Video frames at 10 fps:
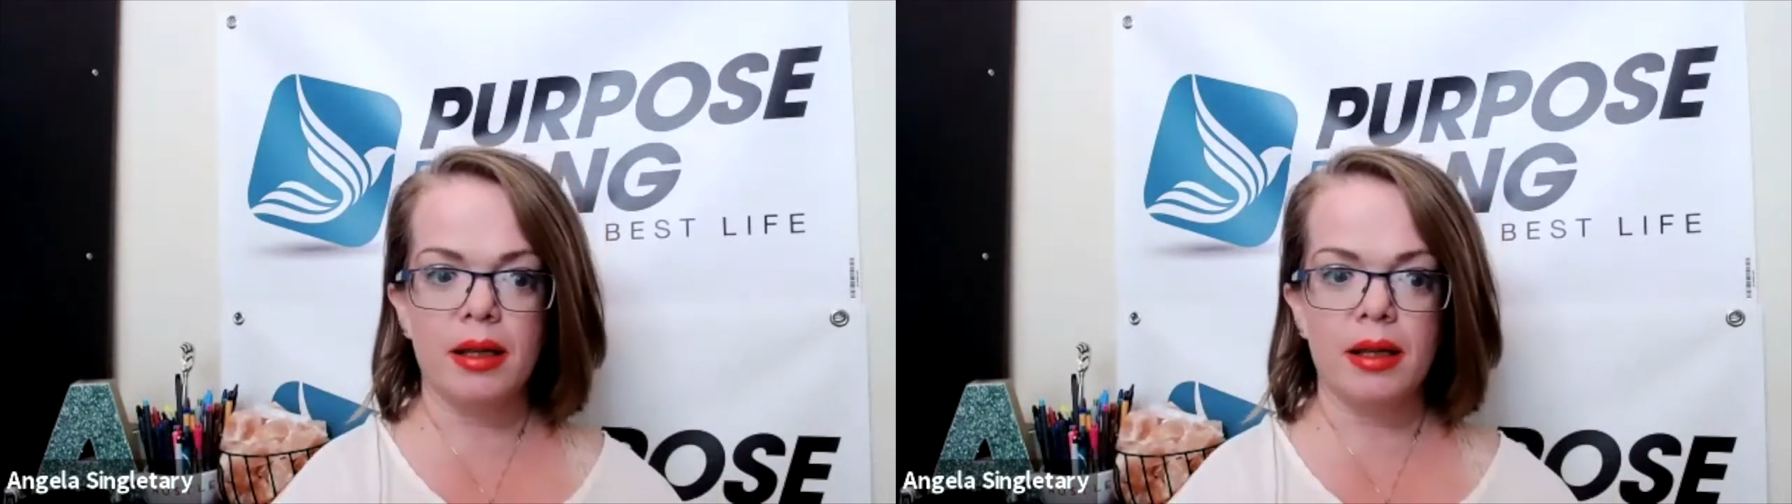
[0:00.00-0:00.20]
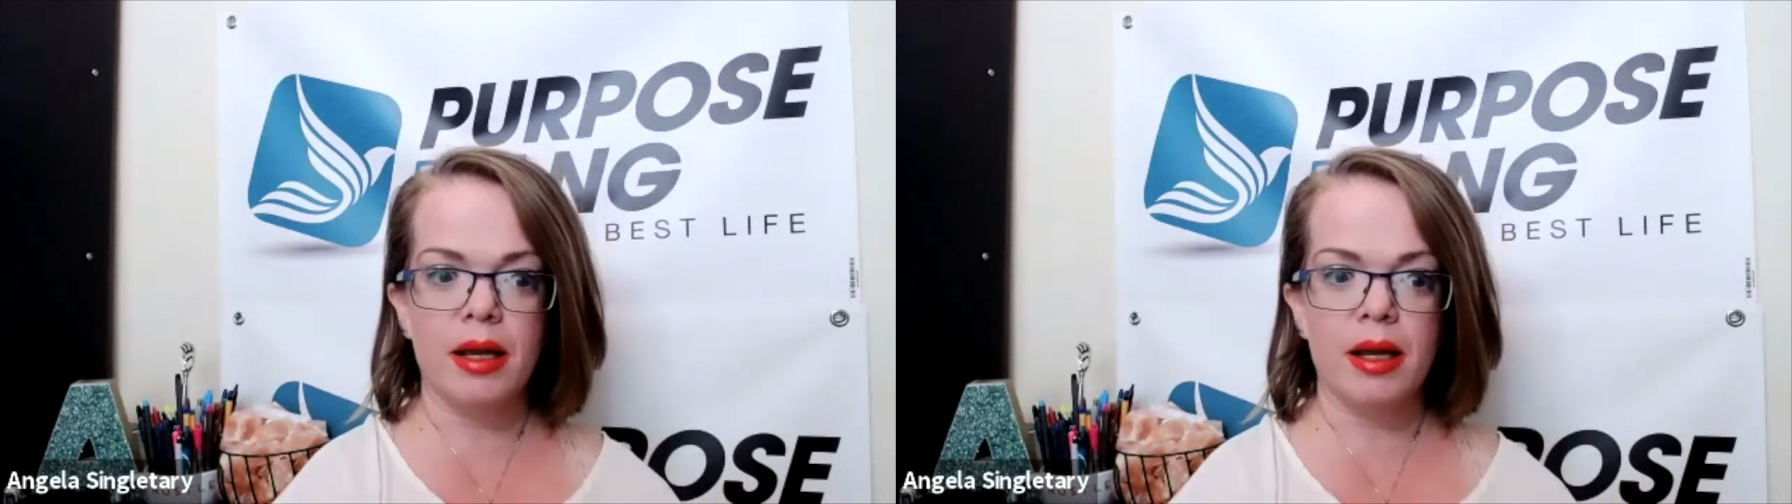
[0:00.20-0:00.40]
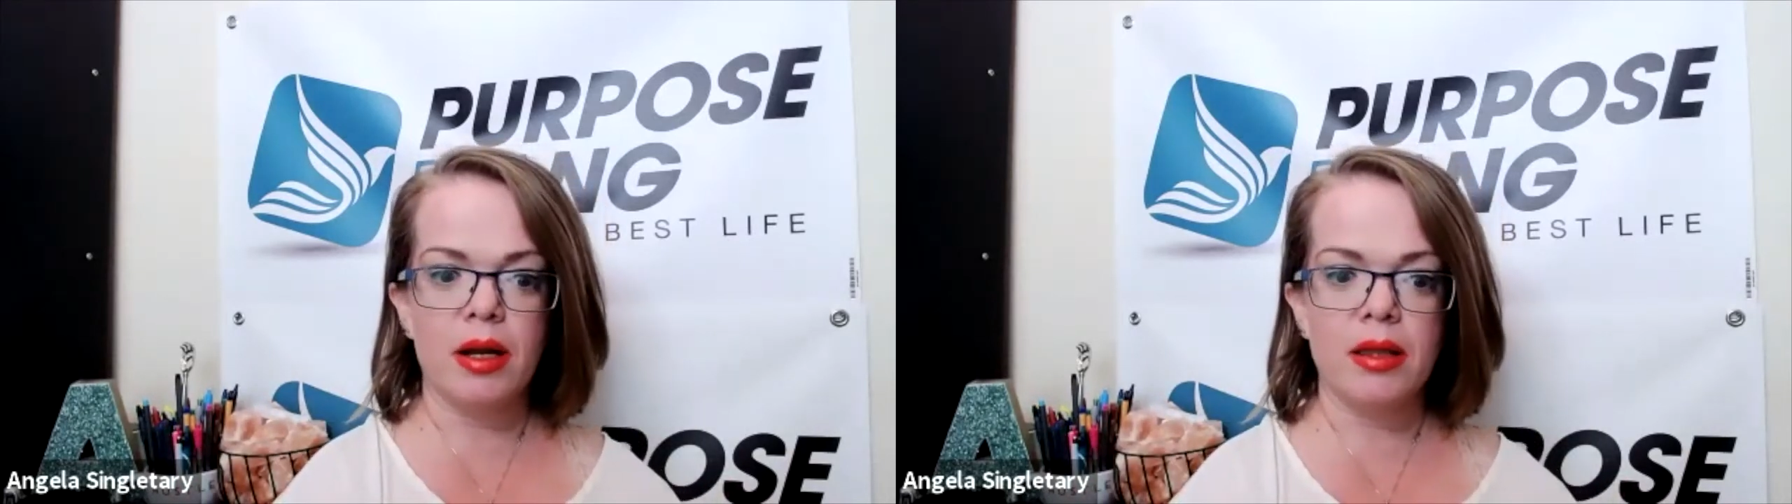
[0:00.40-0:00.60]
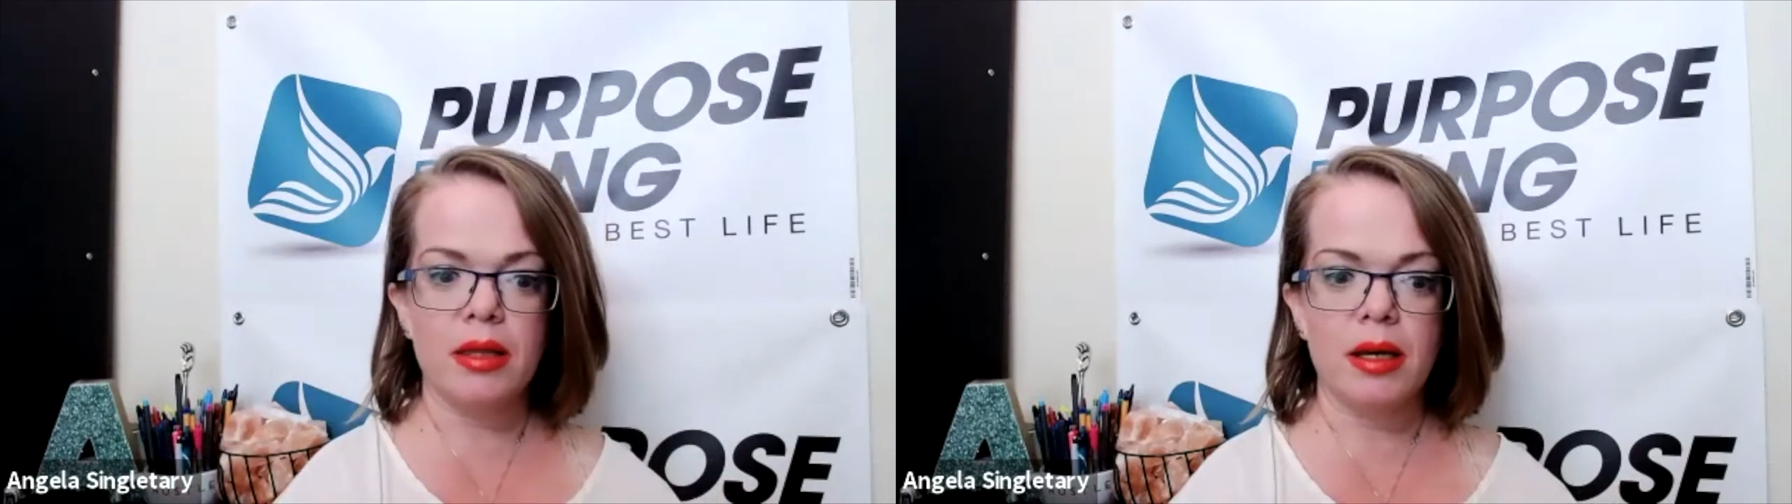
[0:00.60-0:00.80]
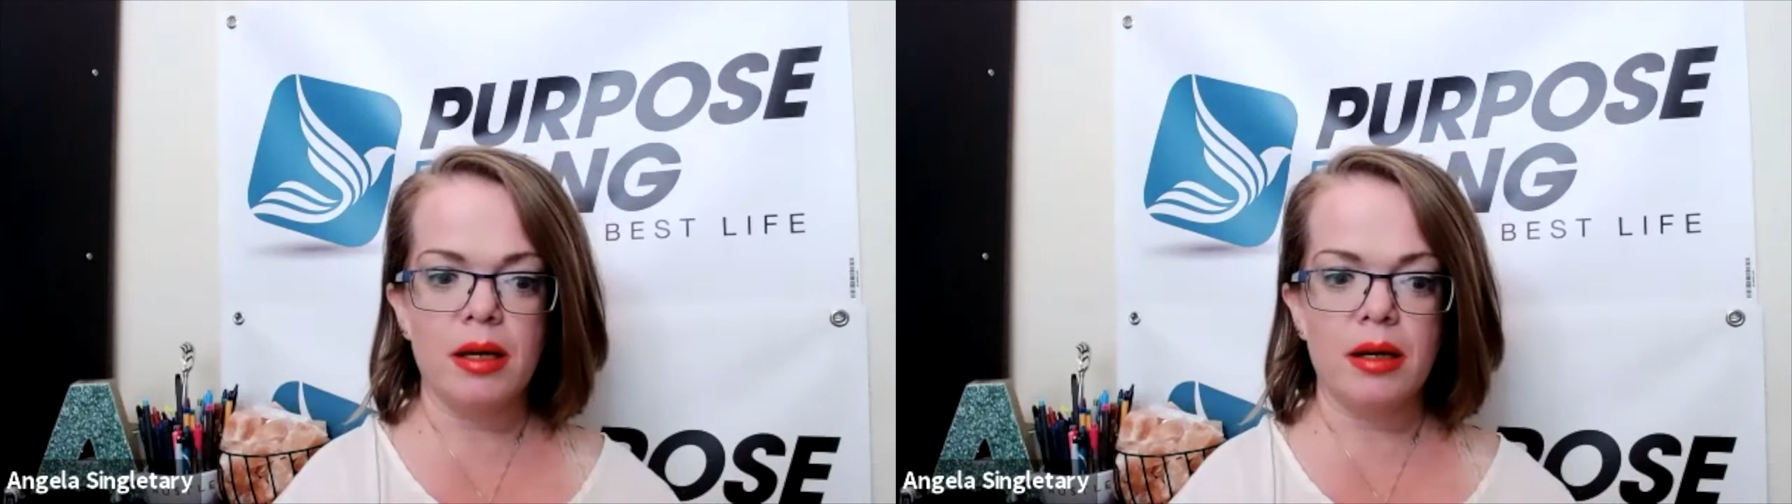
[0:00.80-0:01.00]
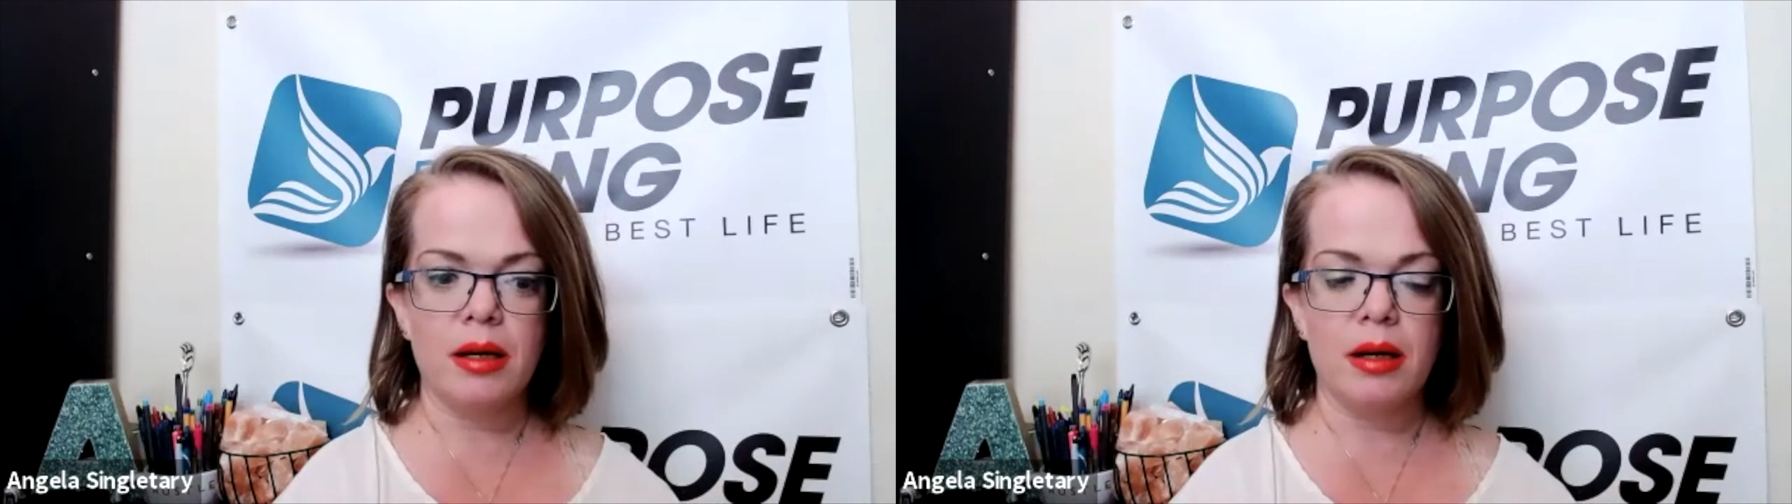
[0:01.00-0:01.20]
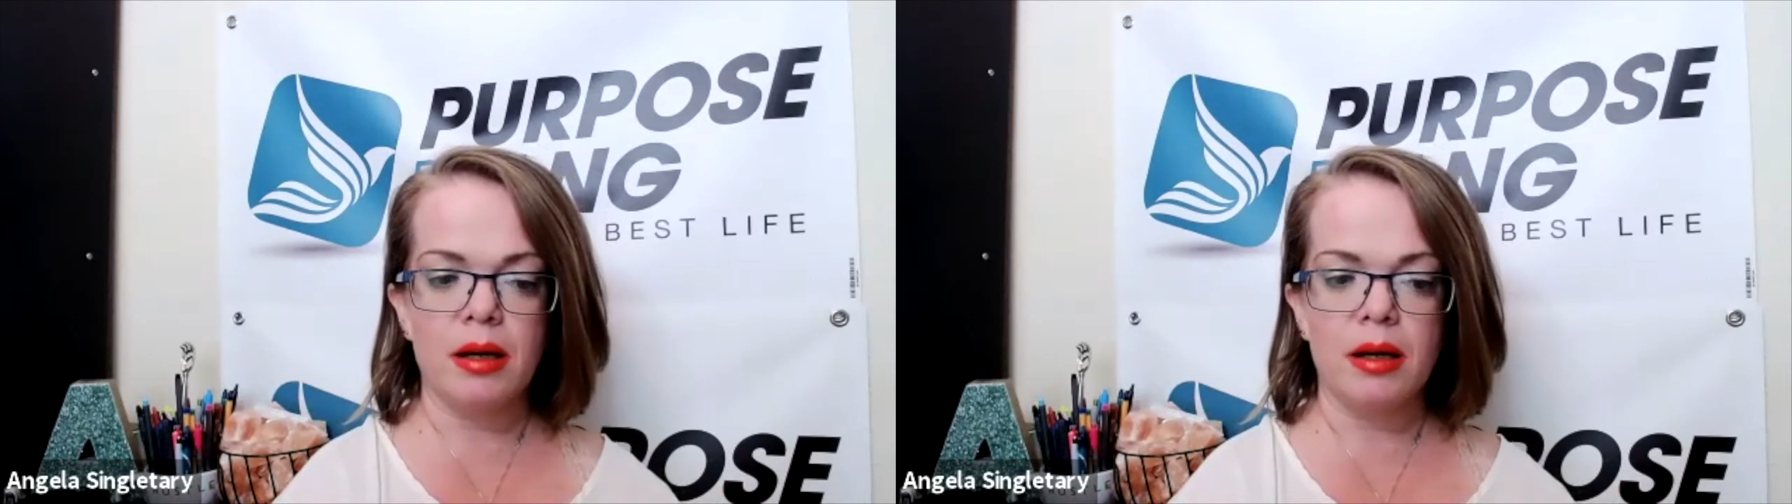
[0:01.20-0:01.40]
there, and then